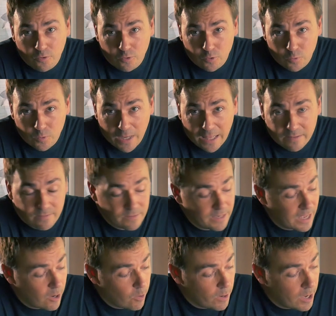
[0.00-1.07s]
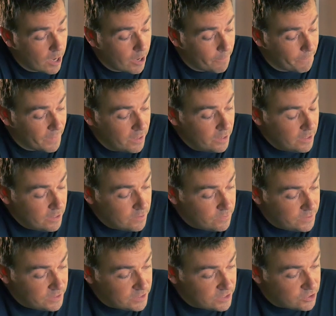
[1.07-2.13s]
do that. Now,
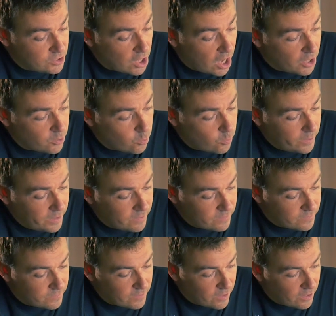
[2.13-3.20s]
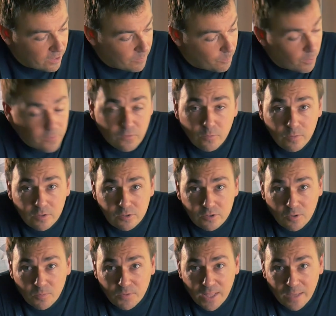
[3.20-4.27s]
this is not always possible.
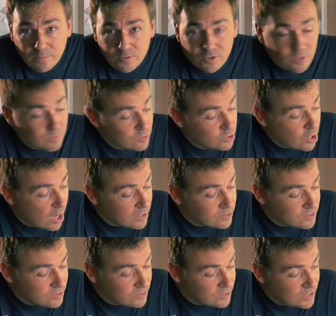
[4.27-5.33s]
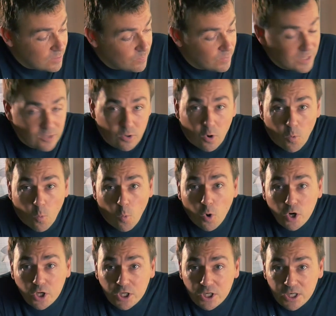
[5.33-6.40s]
Sometimes some shots simply don't
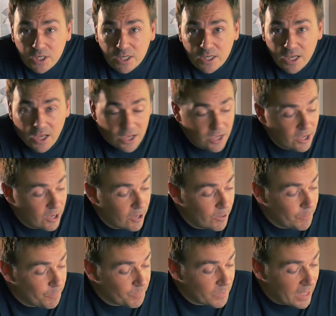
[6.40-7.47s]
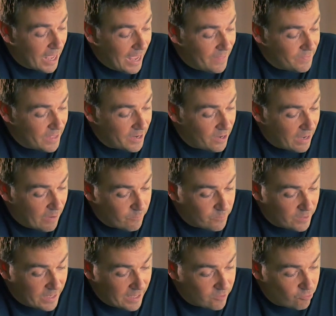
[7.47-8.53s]
work, and then I'll have
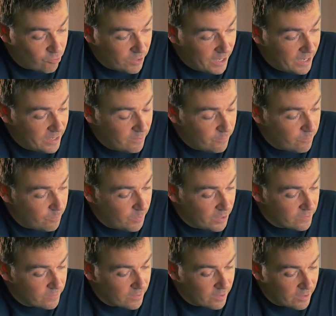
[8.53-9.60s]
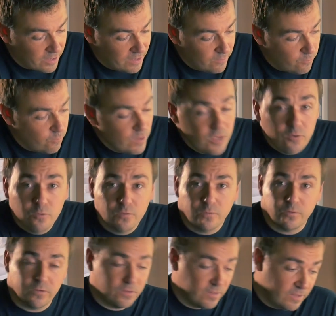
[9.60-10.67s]
to get creative. But if we
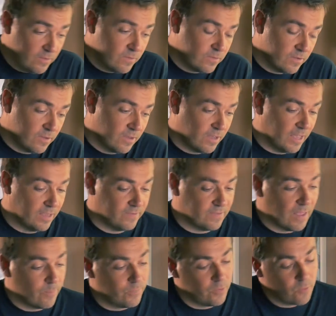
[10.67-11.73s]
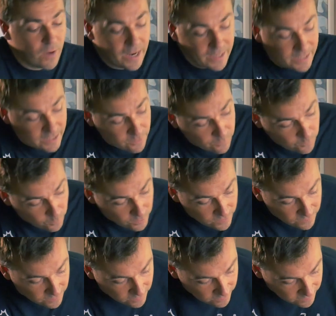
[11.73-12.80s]
use this example right here, for
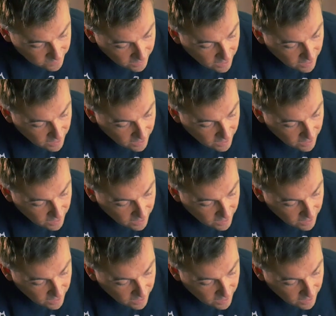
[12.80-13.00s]
instance,